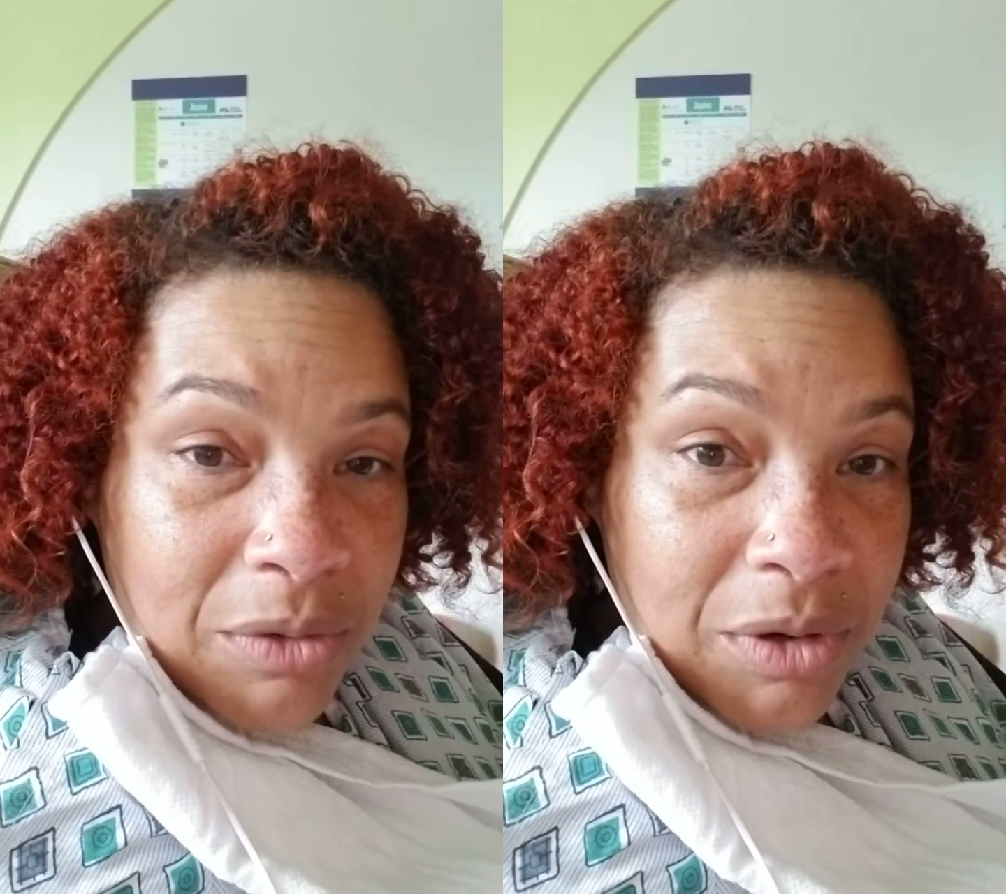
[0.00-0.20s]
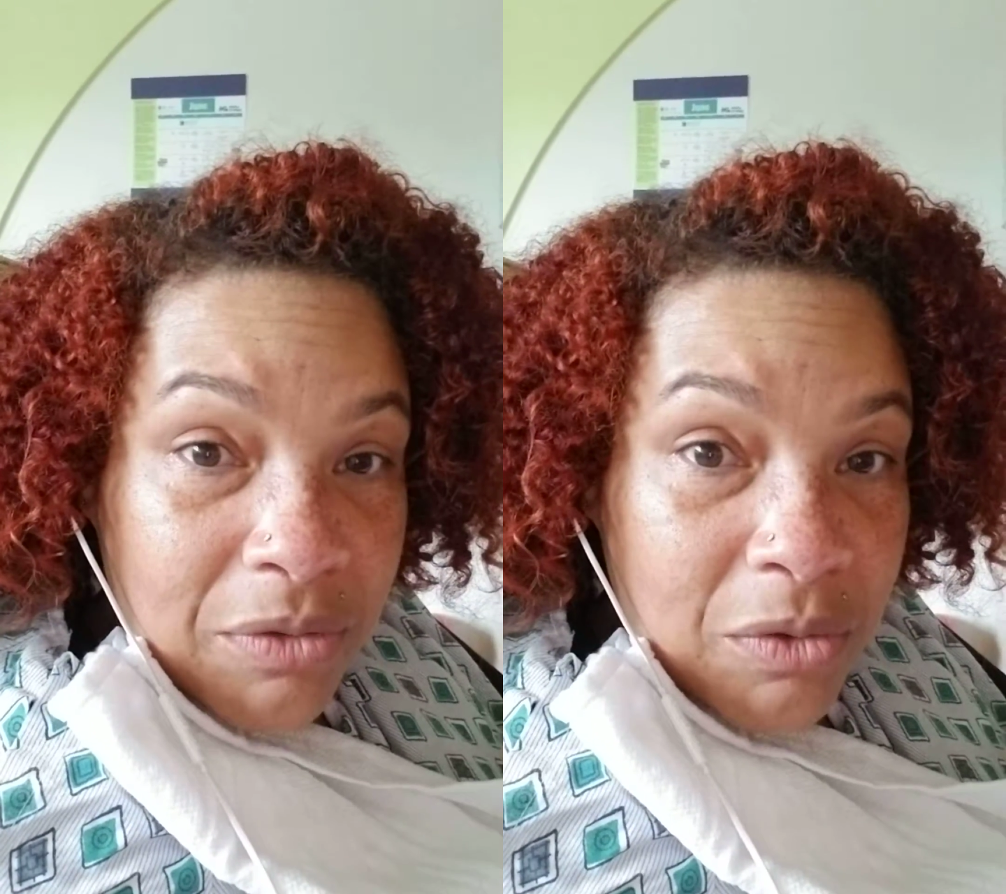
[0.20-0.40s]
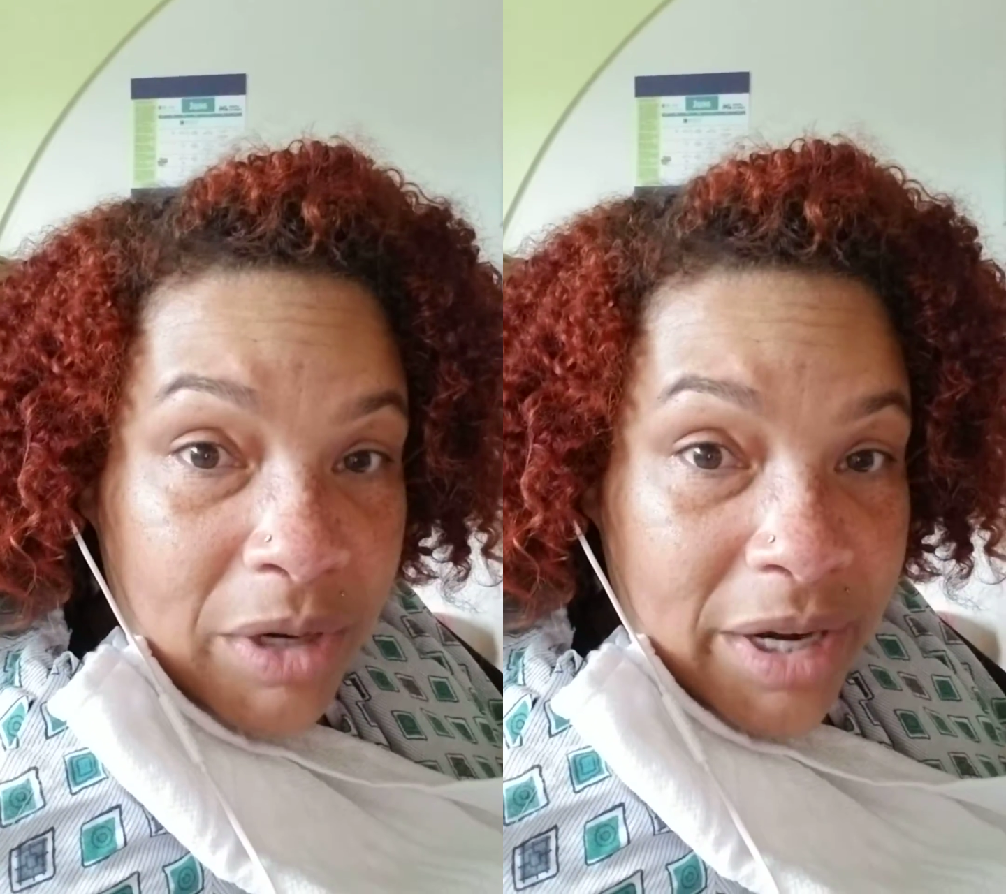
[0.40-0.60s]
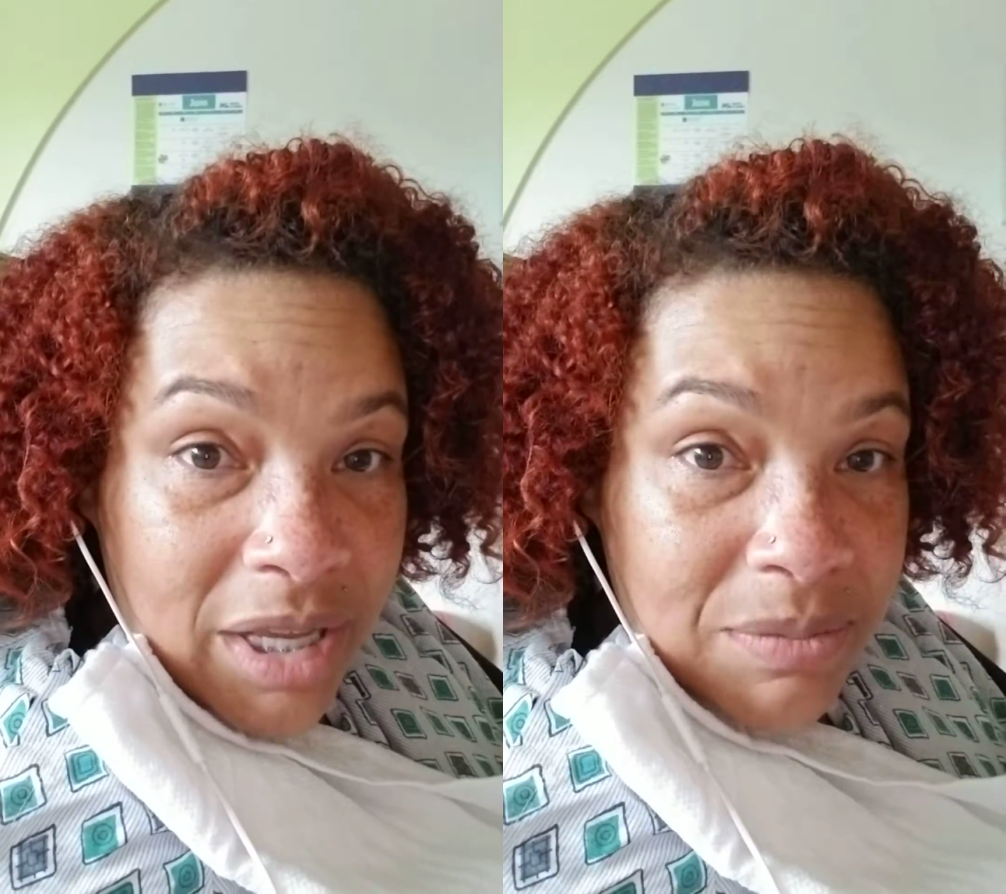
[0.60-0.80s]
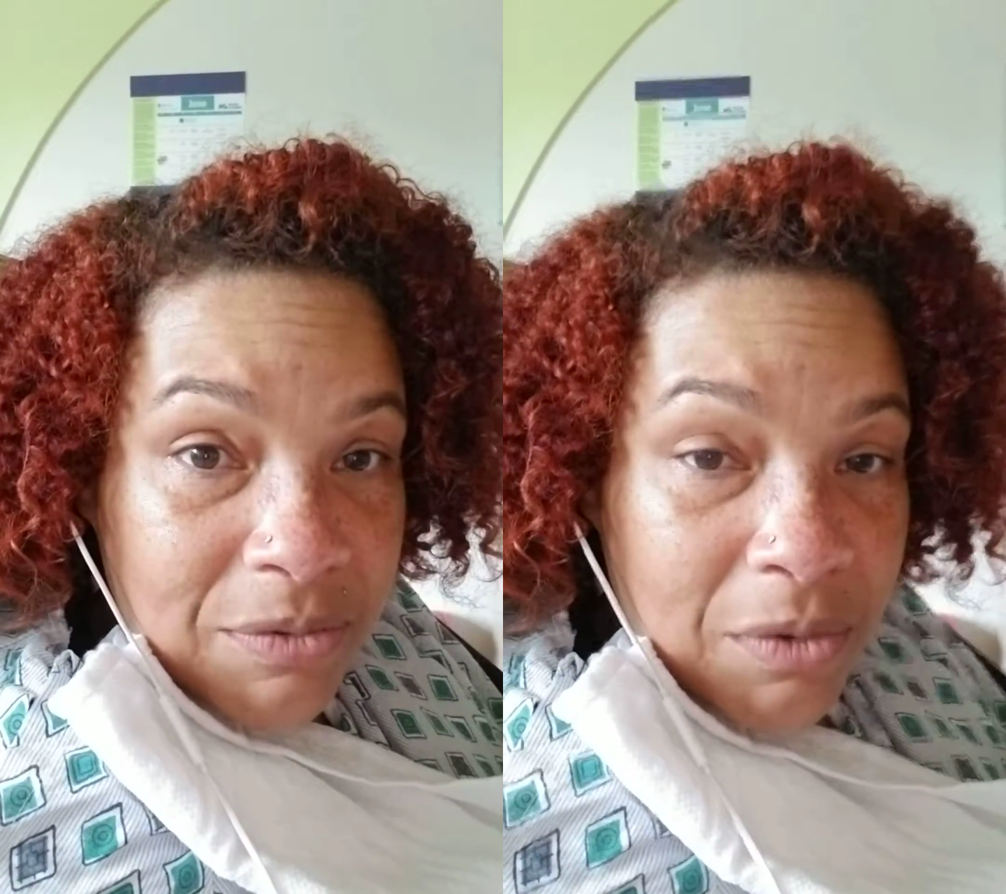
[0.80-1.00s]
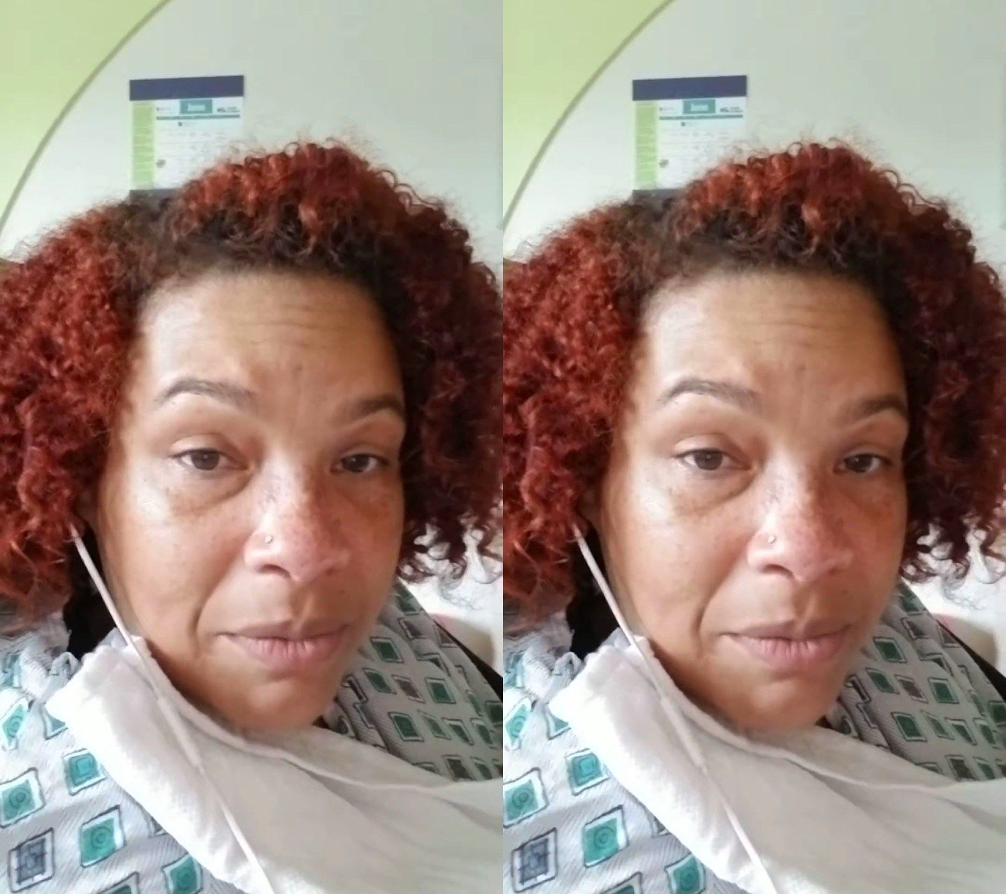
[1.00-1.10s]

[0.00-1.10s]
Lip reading: 3 or 4 days before